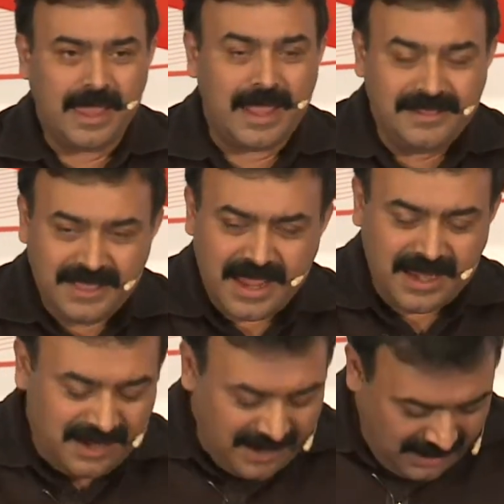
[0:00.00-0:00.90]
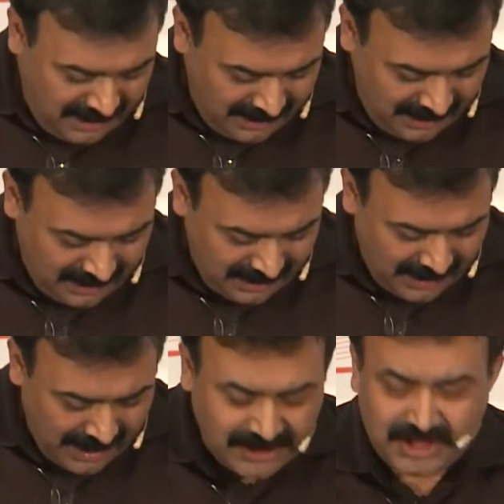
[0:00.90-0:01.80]
And then,
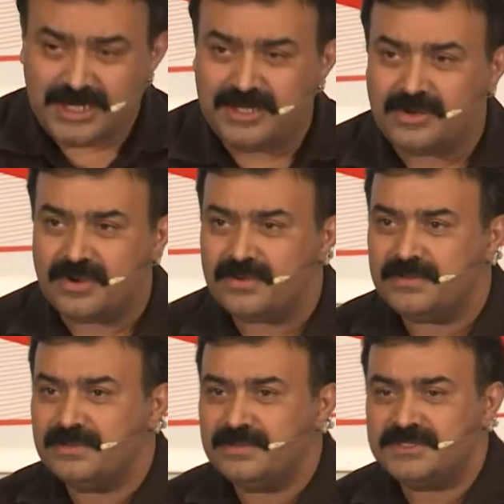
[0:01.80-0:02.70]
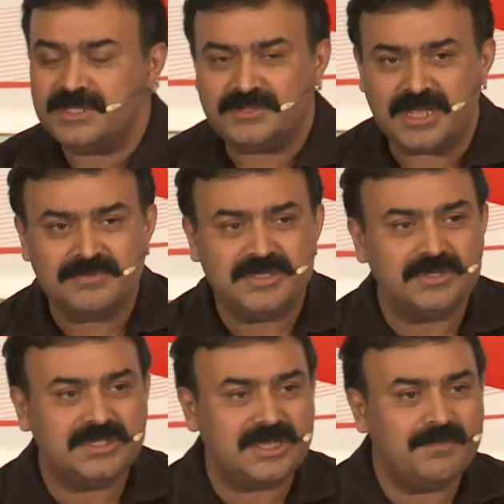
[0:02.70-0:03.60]
actually, sometimes
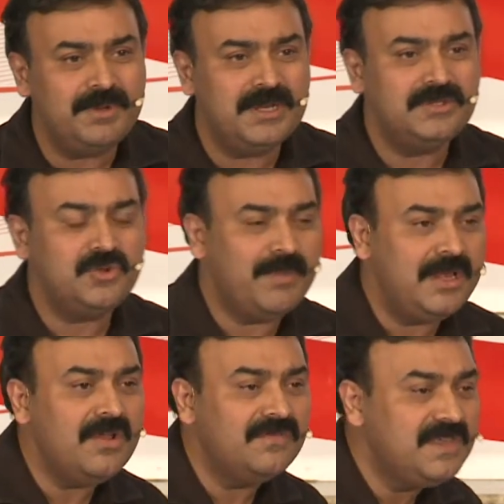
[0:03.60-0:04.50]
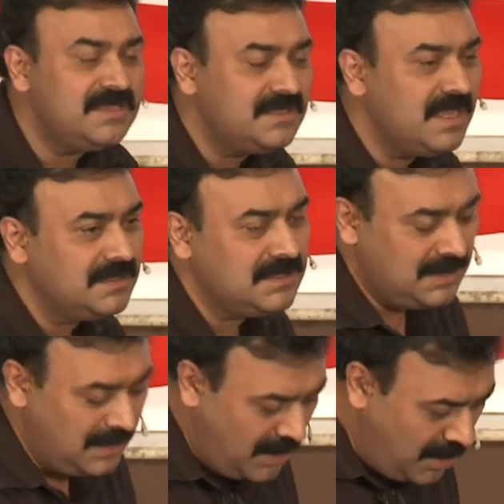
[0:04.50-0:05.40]
you stumble into many of these things
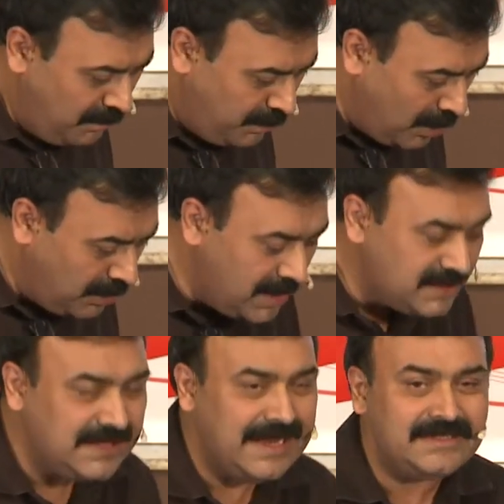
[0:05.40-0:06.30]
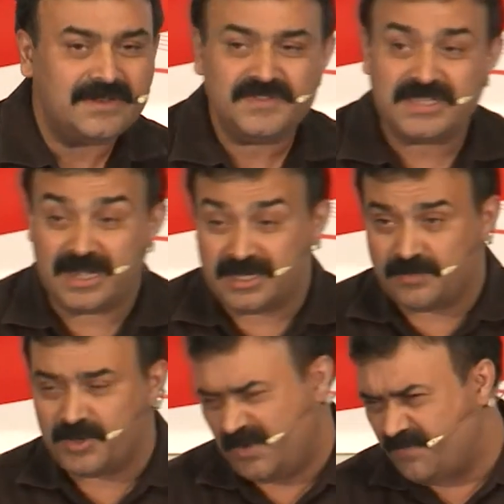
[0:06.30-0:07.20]
purely as an act of
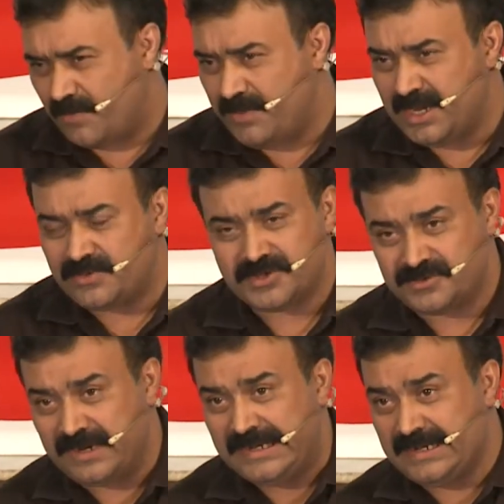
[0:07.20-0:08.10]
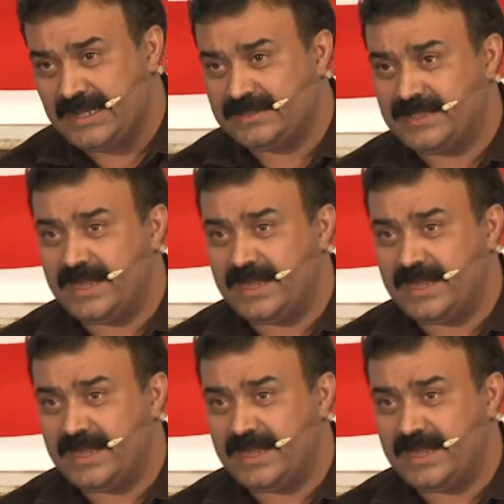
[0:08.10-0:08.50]
serendipity. For me, it was really like